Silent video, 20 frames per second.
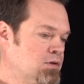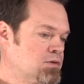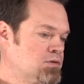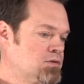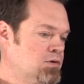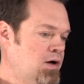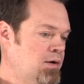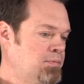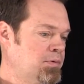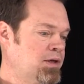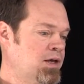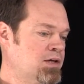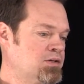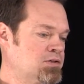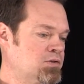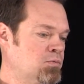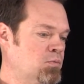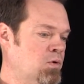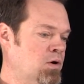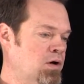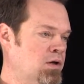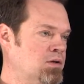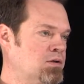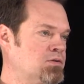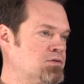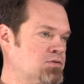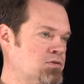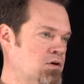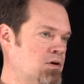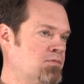So application
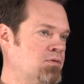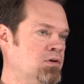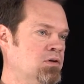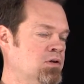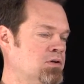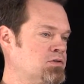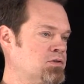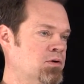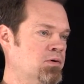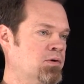1 server looks